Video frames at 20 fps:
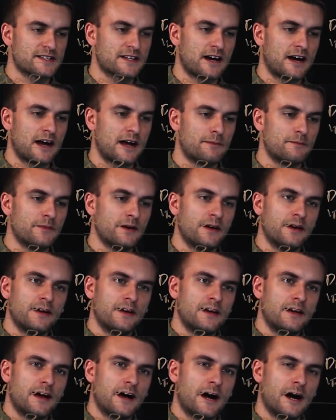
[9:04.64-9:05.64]
time.
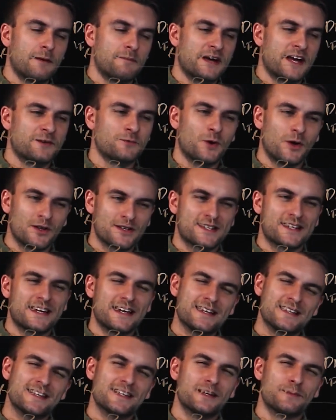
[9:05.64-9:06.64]
And while it's
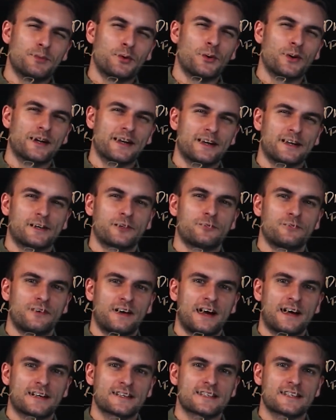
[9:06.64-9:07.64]
easy to point at
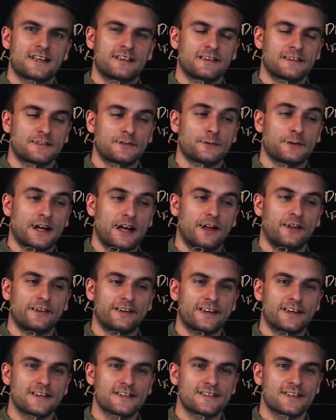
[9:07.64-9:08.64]
Equifax, I think the
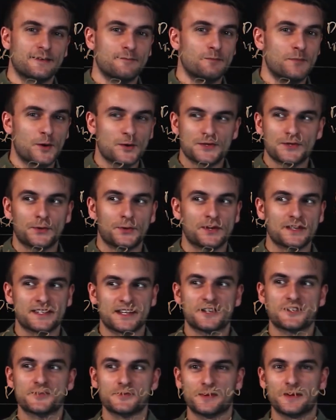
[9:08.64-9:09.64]
reality is that most
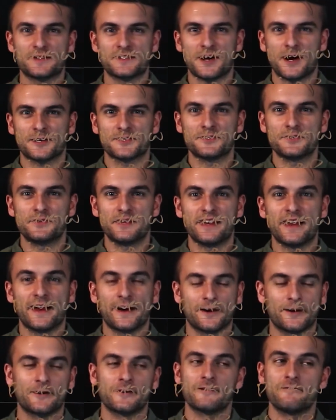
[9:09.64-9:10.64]
organizations we talk to
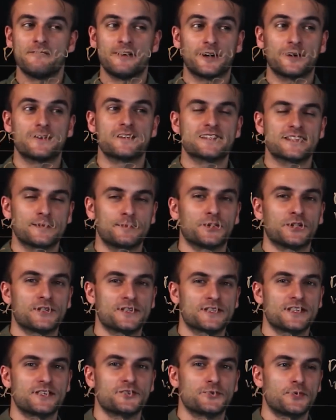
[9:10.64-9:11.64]
today are in a very similar
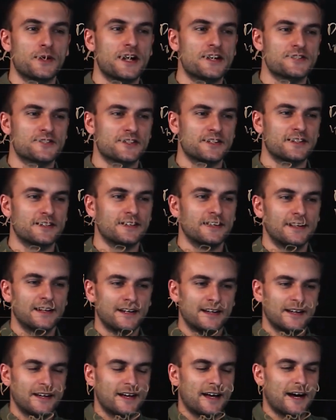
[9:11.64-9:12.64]
situation.
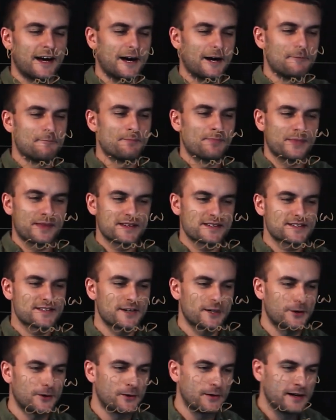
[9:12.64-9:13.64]

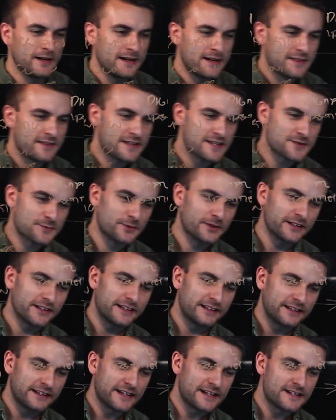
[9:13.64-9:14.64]
So this
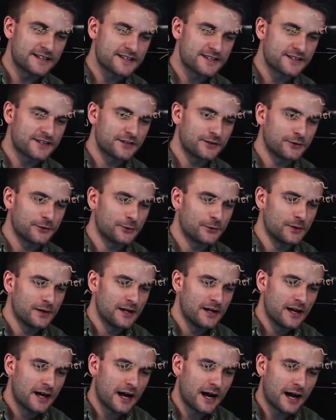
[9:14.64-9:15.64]
really leads to
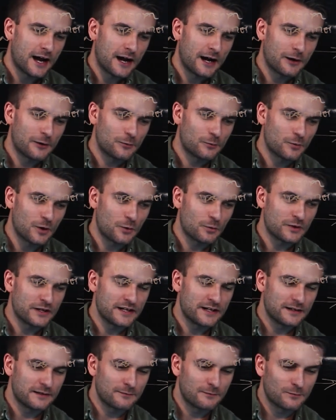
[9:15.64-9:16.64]
what
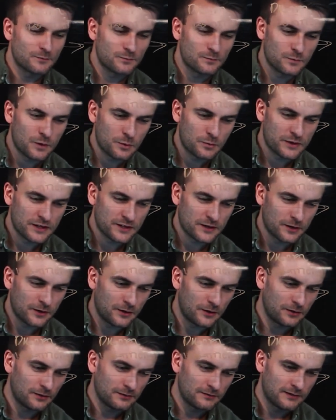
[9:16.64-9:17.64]
we
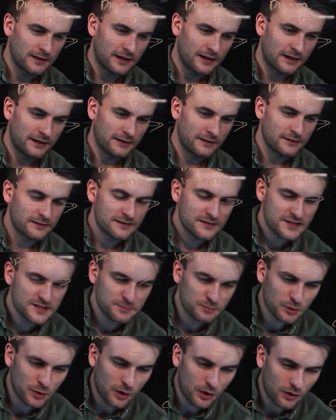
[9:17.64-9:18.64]
call
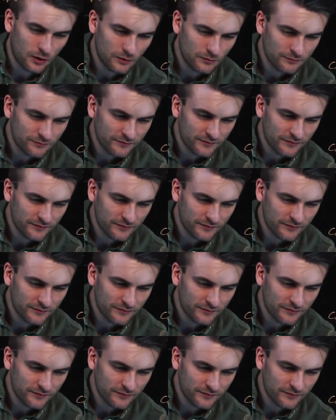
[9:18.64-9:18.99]
sprawl,